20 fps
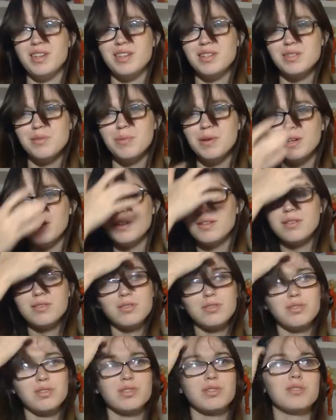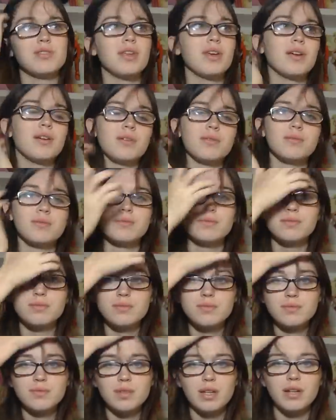need to be. It's just like
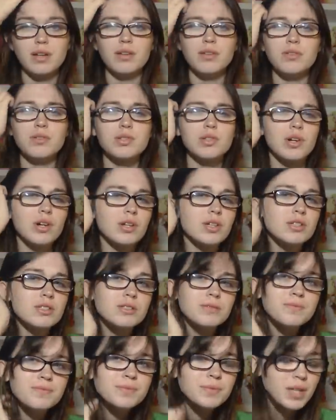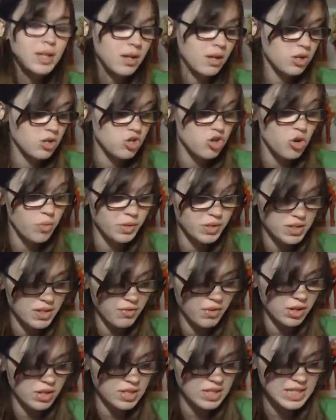an underskirt. No one's
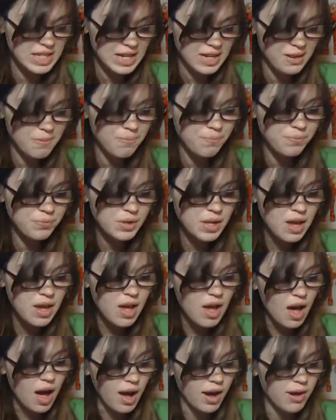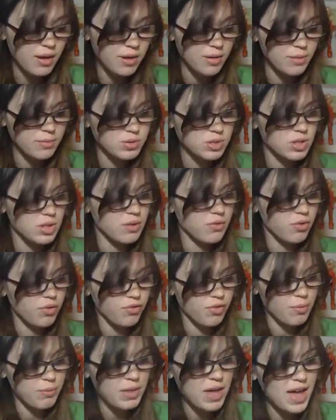ever gonna see it. Um, so then if we
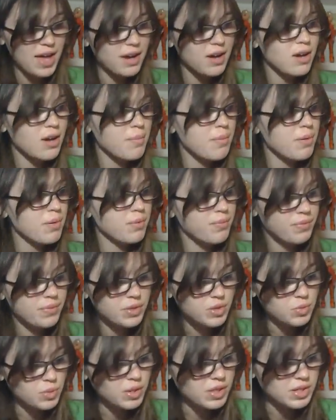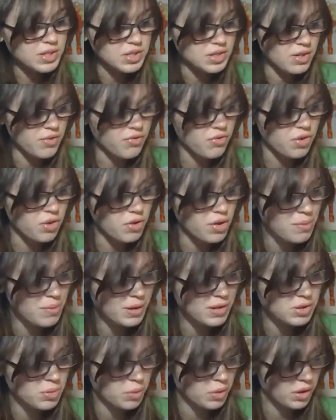flip that up, it's really stiff though. They
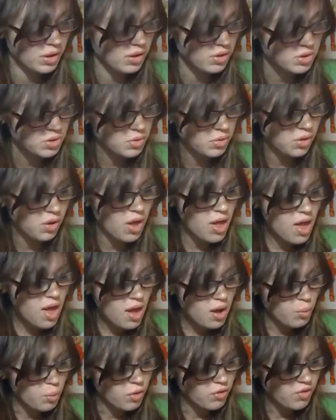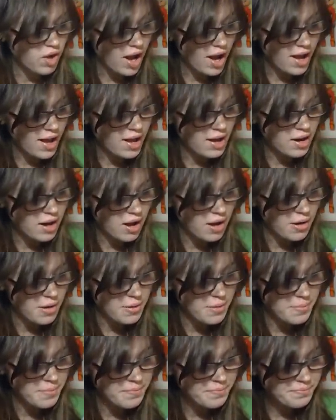picked a really good tulle. We've got,
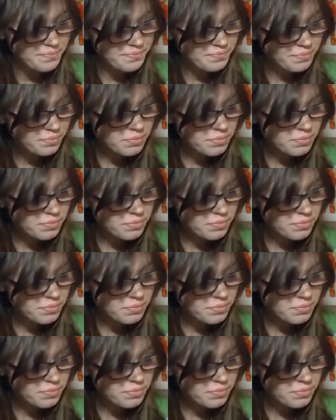um,